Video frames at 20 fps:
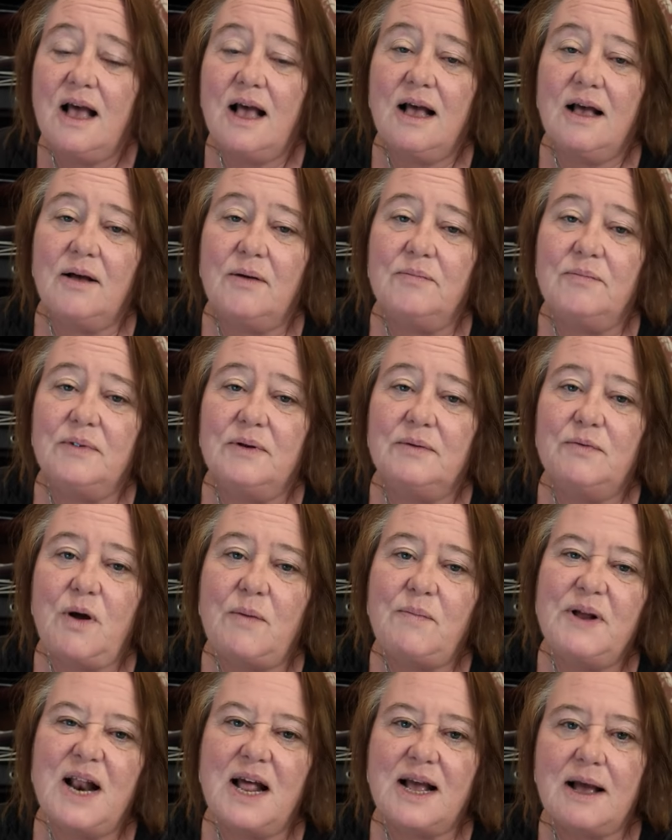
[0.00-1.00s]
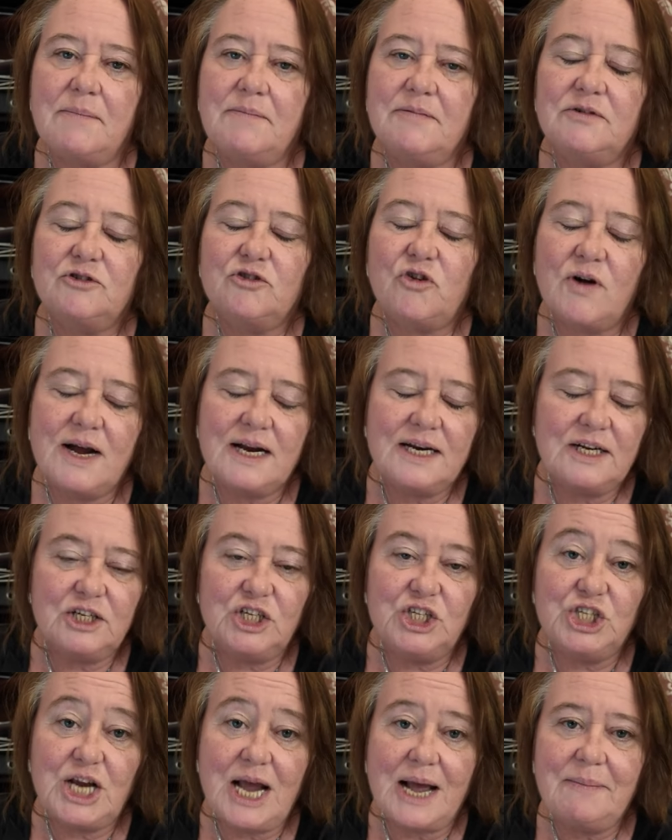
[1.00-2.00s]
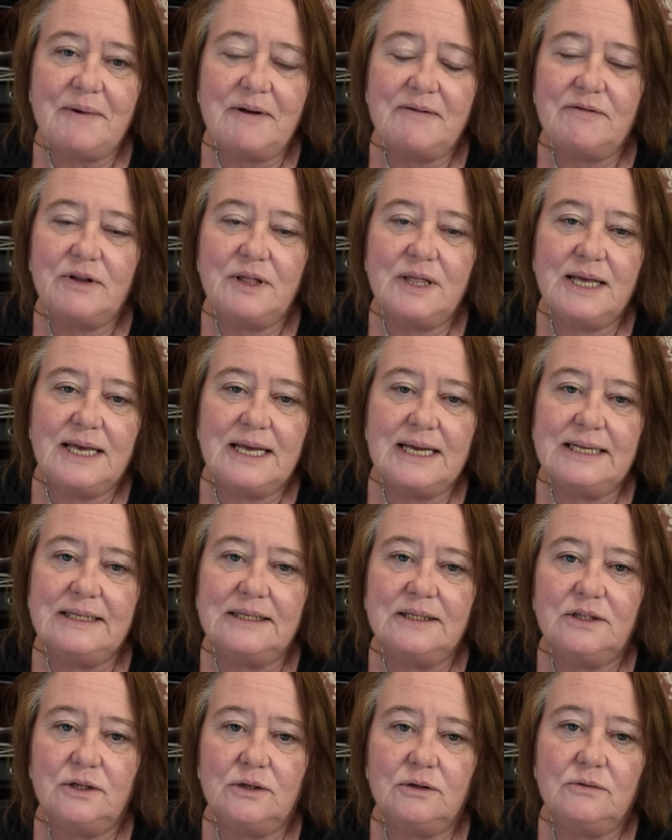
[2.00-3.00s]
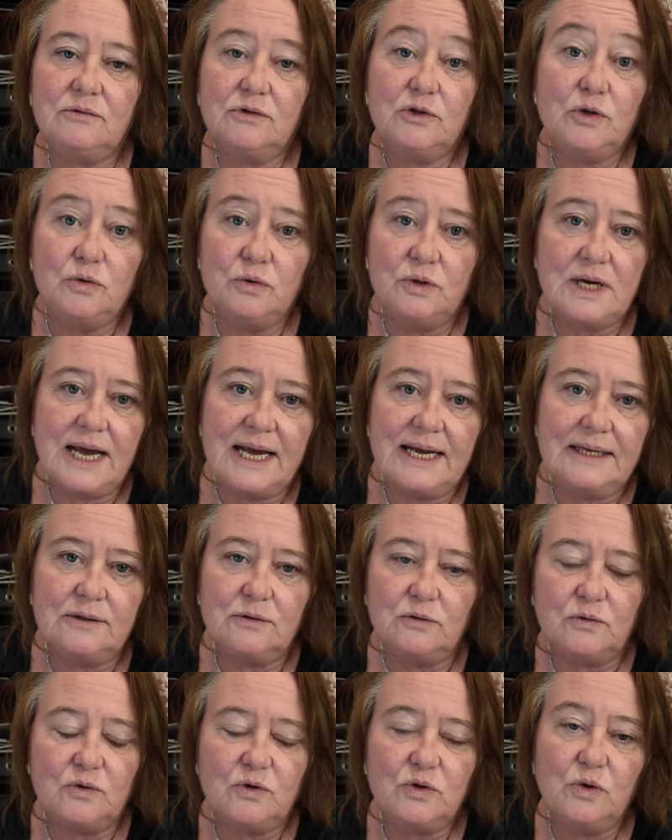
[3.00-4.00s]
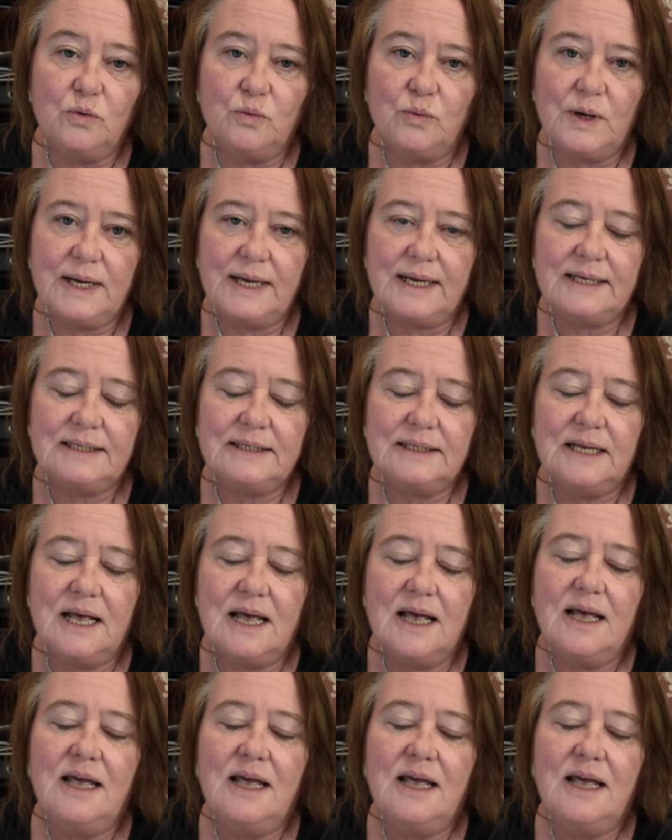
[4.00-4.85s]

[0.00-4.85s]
it won't be like I'm trying to jam everything into 2 days or 2 weeks.